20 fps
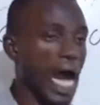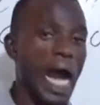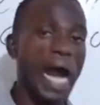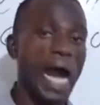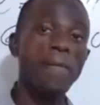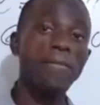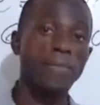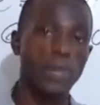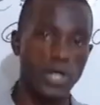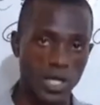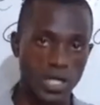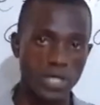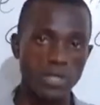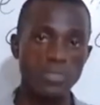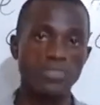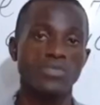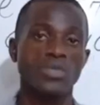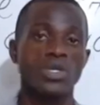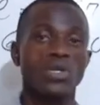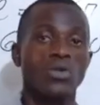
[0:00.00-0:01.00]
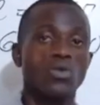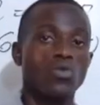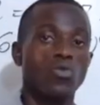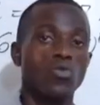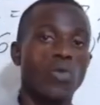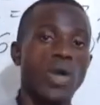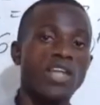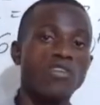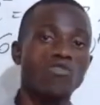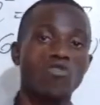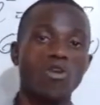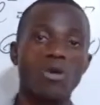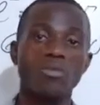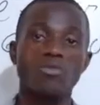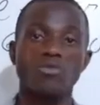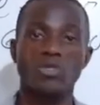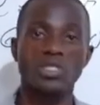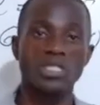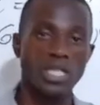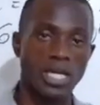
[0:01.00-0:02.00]
amber, when
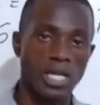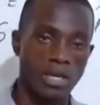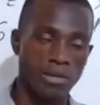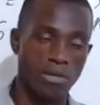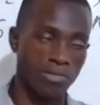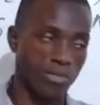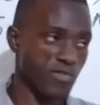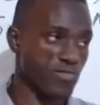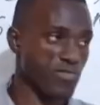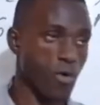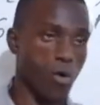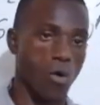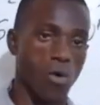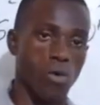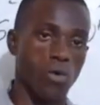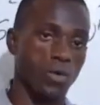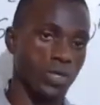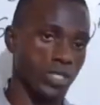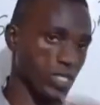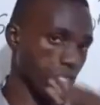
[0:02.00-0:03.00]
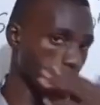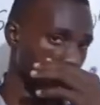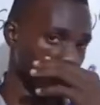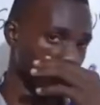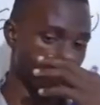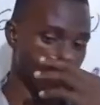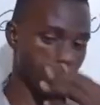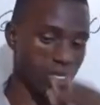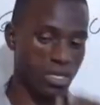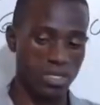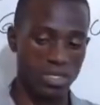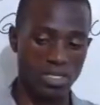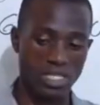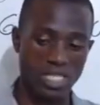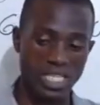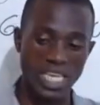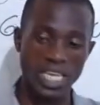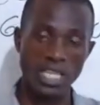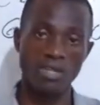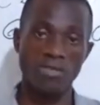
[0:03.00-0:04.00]
rubbed with with the
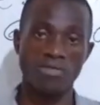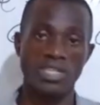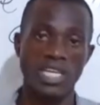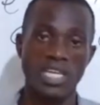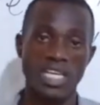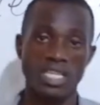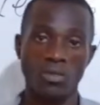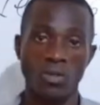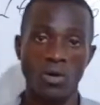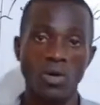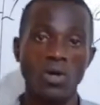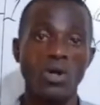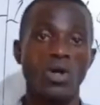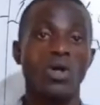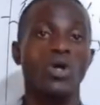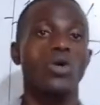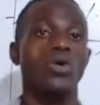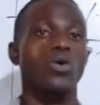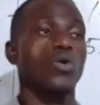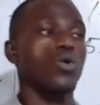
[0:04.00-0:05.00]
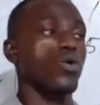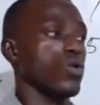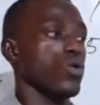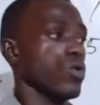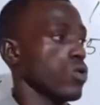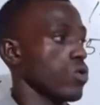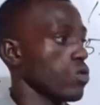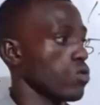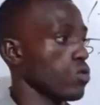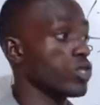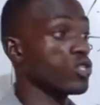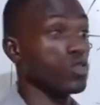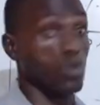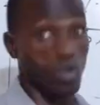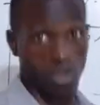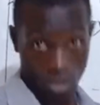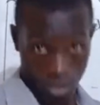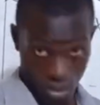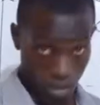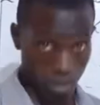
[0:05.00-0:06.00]
skin of an animal, which
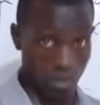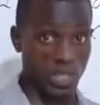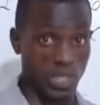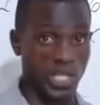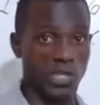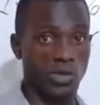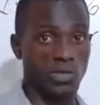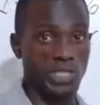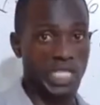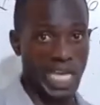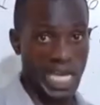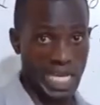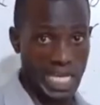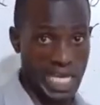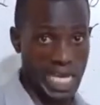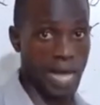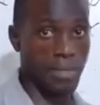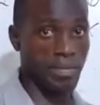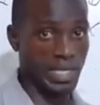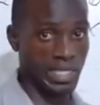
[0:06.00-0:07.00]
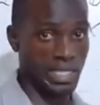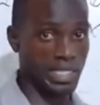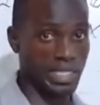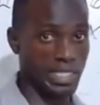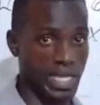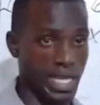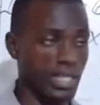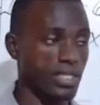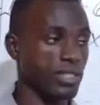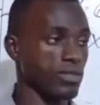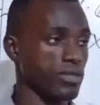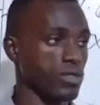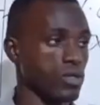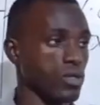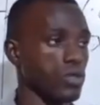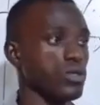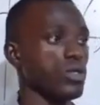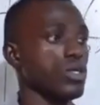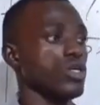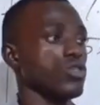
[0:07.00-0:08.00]
was their garments then,
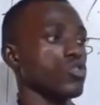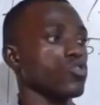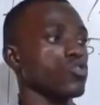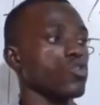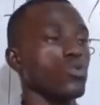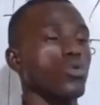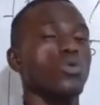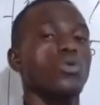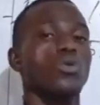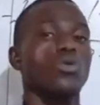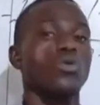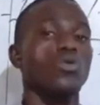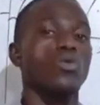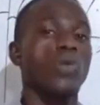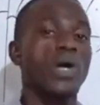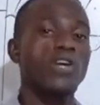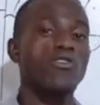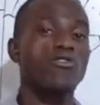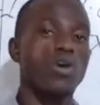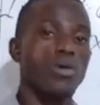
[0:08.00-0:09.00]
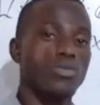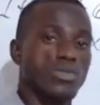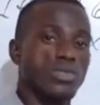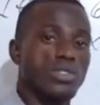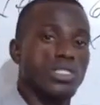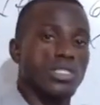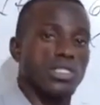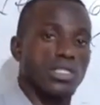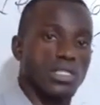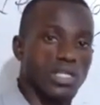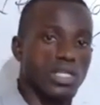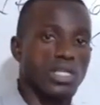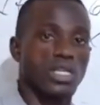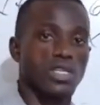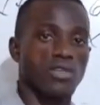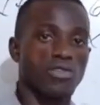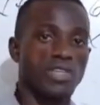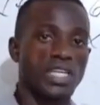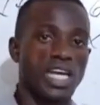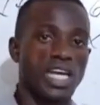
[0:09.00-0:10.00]
so when rubbed with the skin of